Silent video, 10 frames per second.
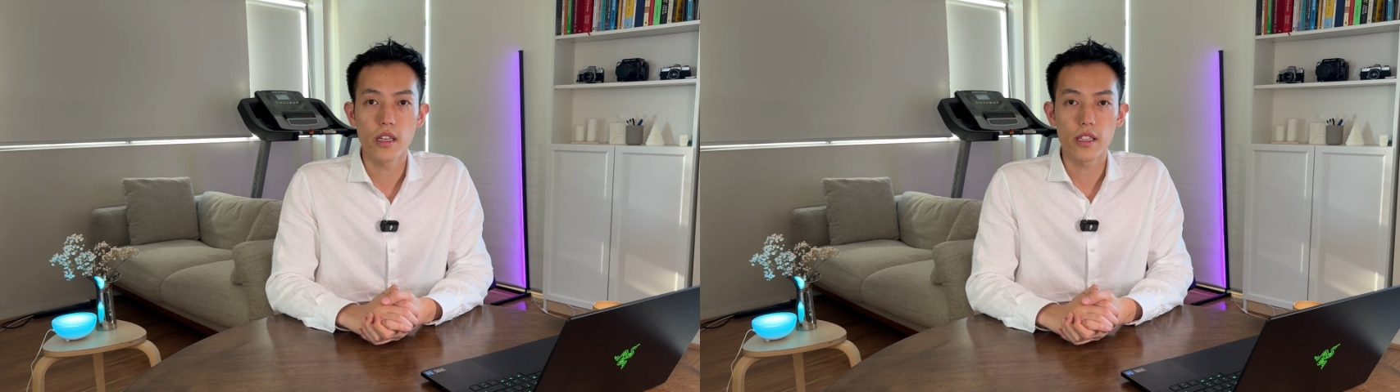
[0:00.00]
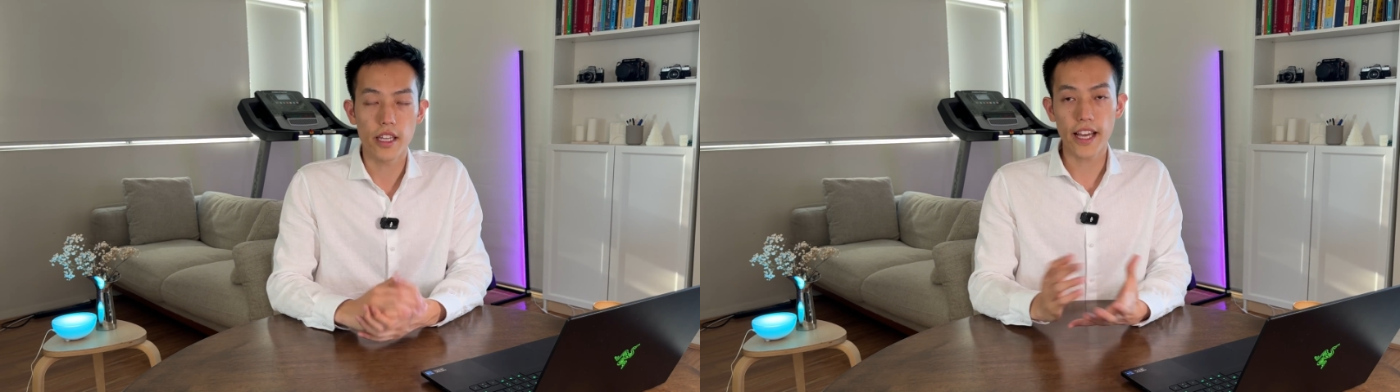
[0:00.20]

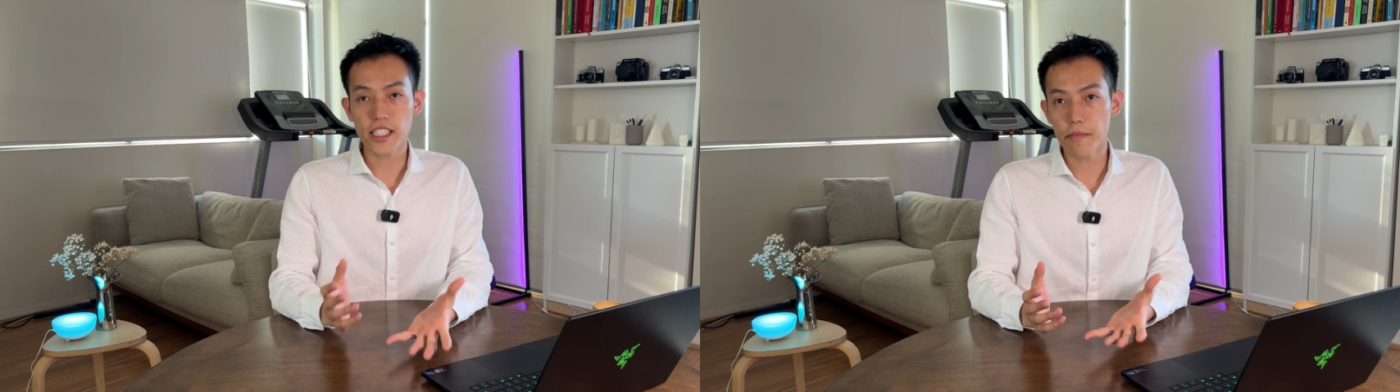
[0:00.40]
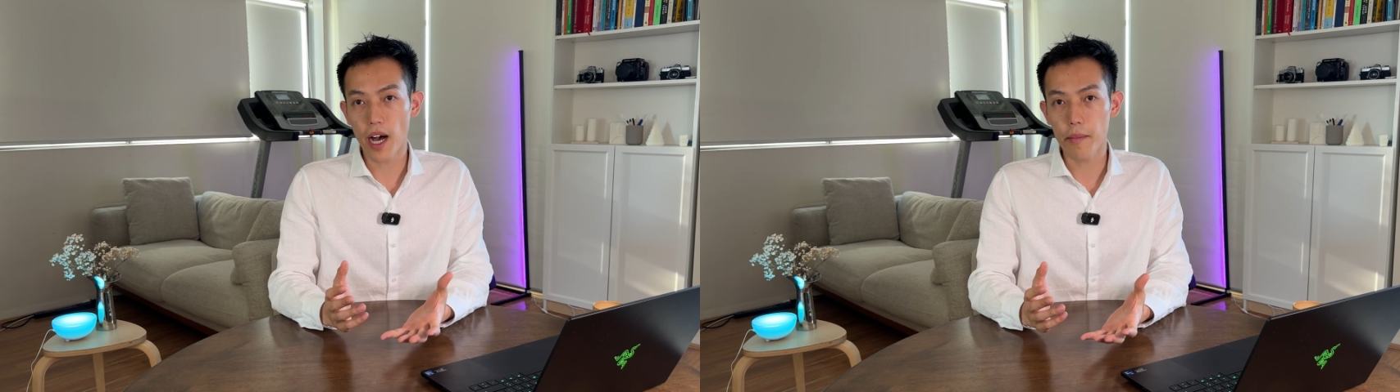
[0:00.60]
The next
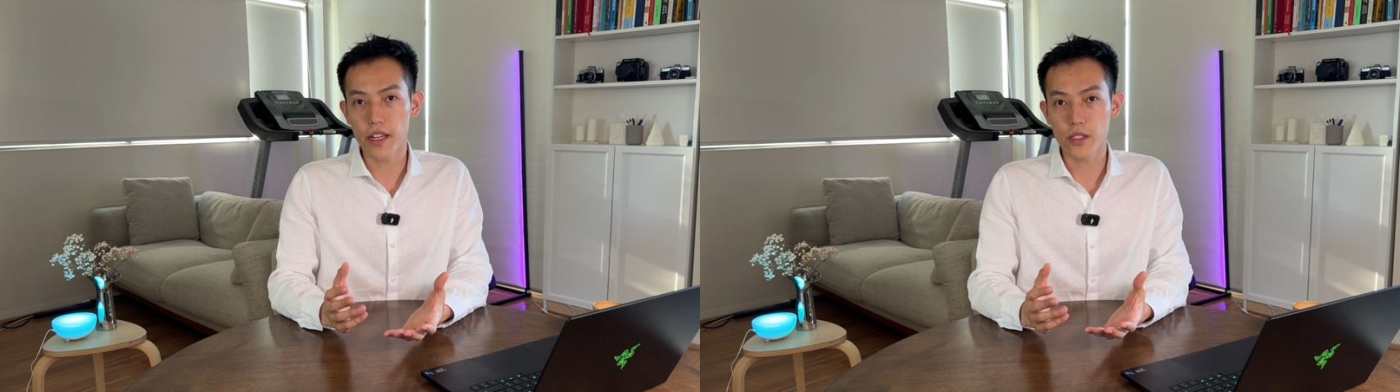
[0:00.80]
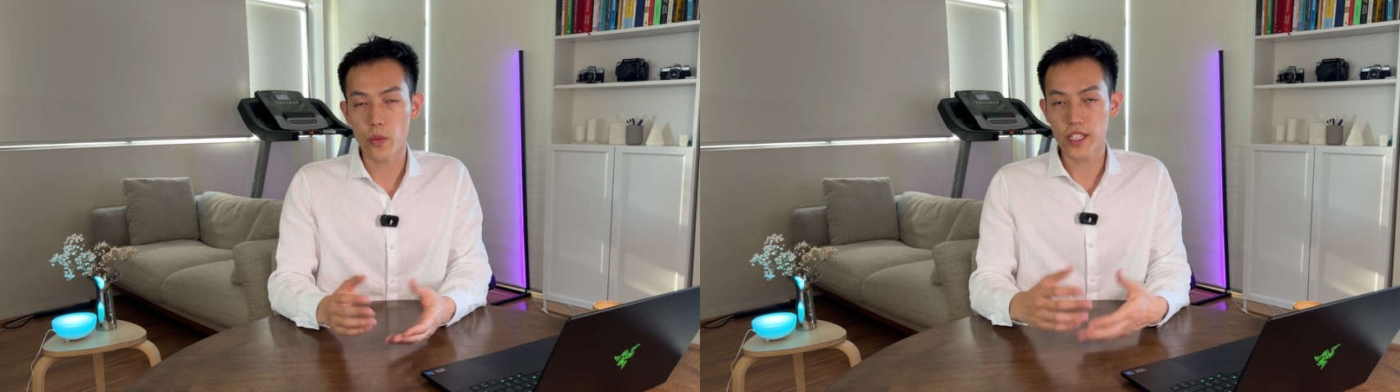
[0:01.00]
apartment
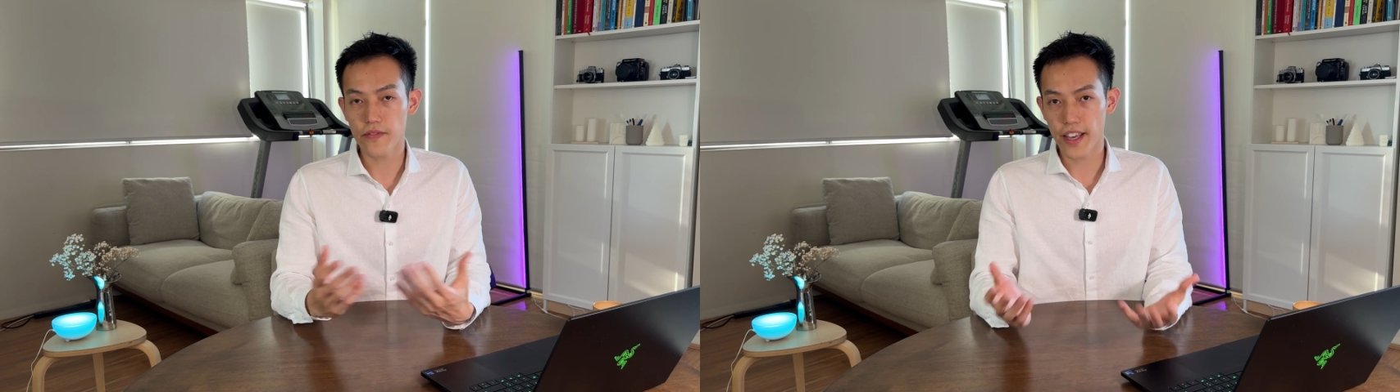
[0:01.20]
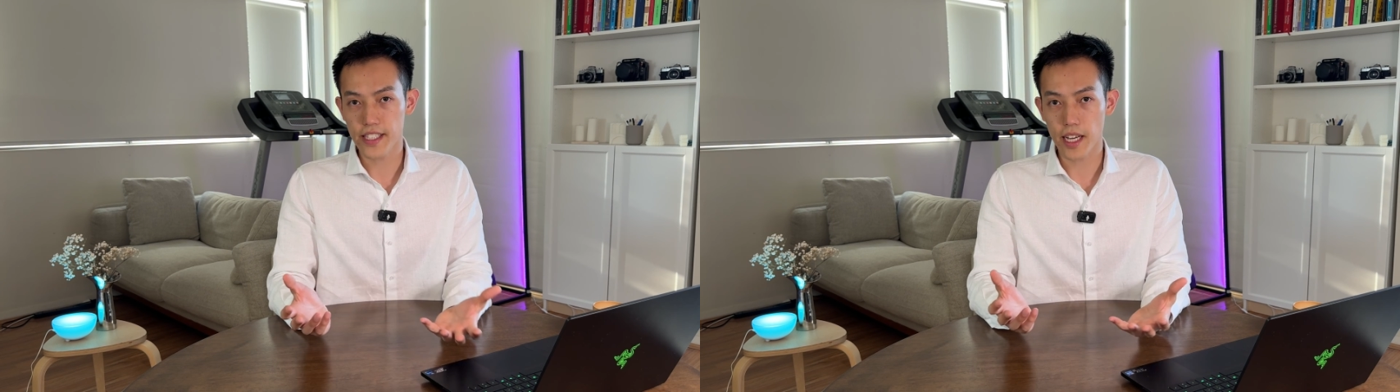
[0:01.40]
is a
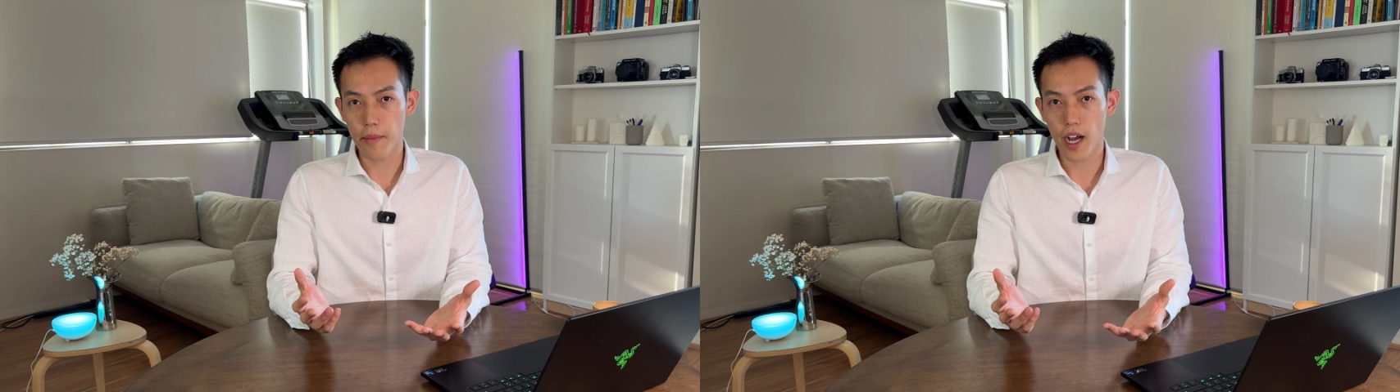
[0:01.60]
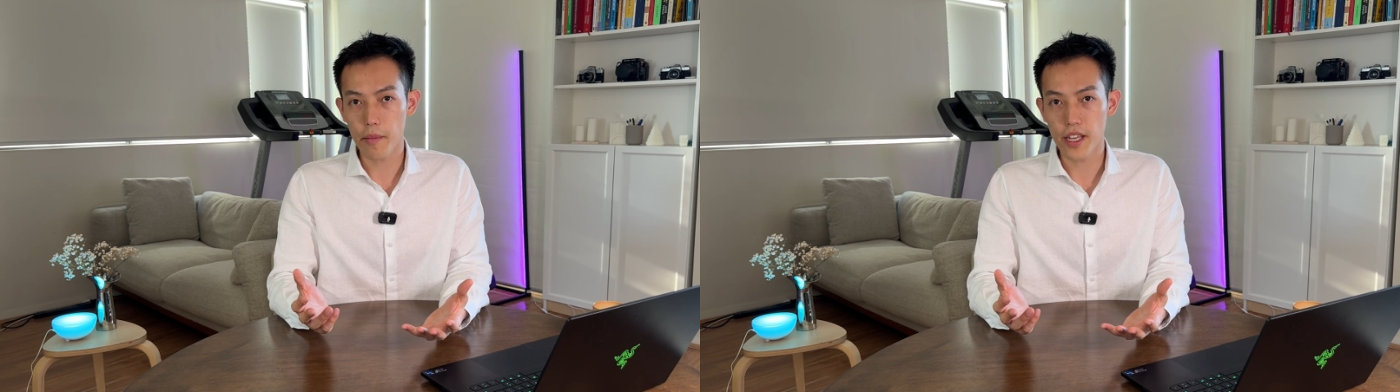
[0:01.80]
west-facing
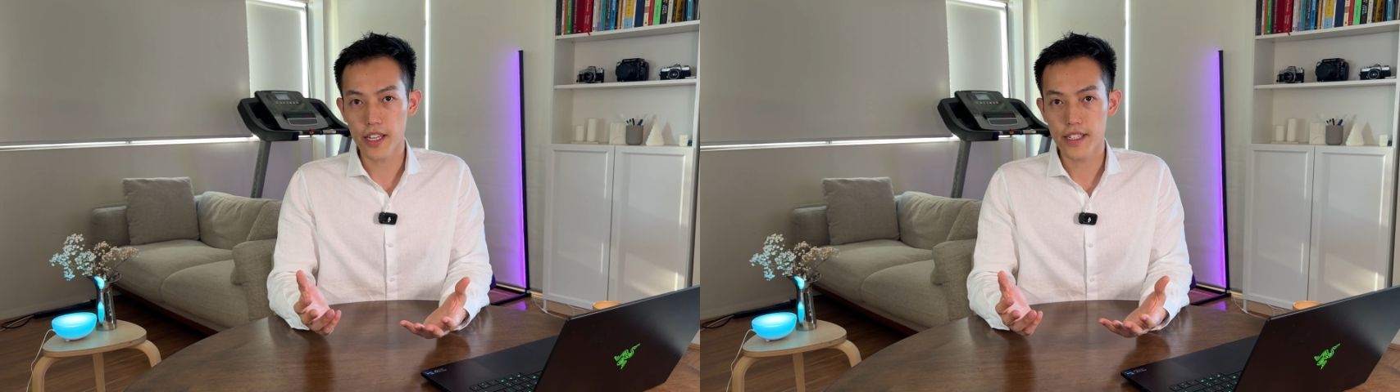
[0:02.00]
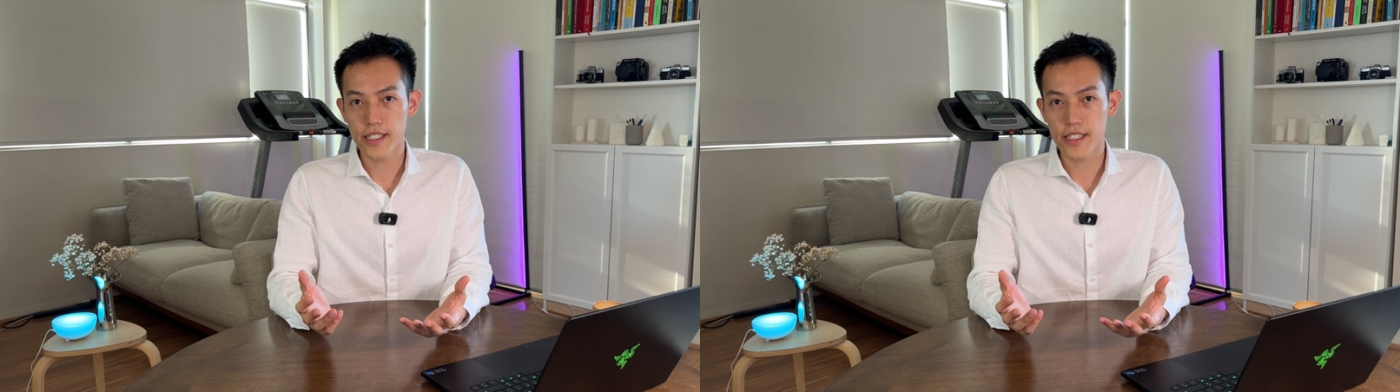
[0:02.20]
apartment.